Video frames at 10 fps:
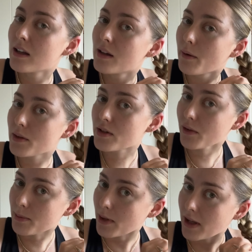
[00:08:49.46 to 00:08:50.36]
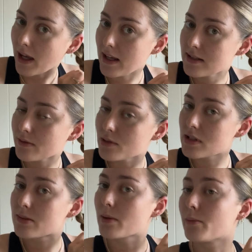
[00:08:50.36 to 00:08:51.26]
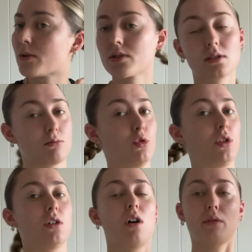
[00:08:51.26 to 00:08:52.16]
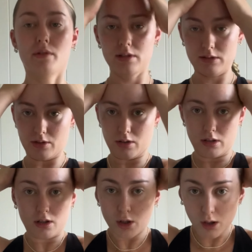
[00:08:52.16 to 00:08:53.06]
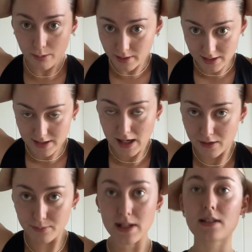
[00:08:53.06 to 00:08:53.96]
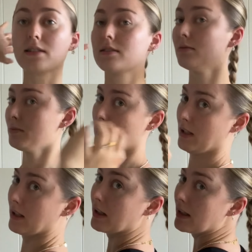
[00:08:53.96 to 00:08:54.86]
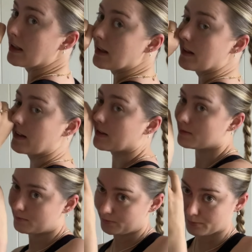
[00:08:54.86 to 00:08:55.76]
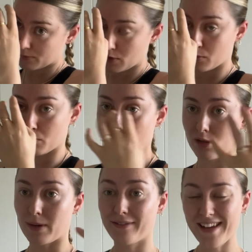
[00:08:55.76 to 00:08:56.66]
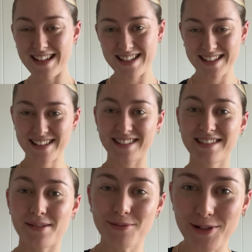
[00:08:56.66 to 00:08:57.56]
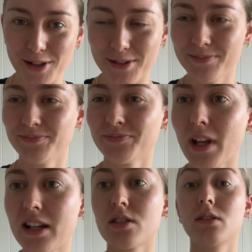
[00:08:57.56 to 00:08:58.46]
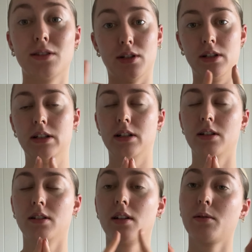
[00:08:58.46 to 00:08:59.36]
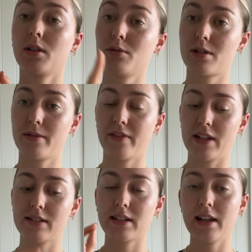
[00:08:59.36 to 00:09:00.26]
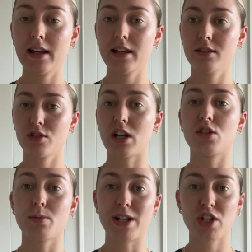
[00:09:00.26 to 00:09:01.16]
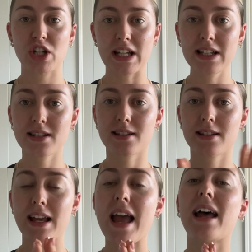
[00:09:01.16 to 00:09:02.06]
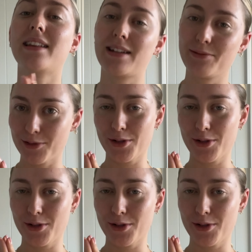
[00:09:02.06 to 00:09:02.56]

which should be okay because I've already spent most of the morning coughing, so hoping it's out of my system. Just want to wash my face and then we'll go. Actually, no. Gonna wash my face, change my sheets, and then we'll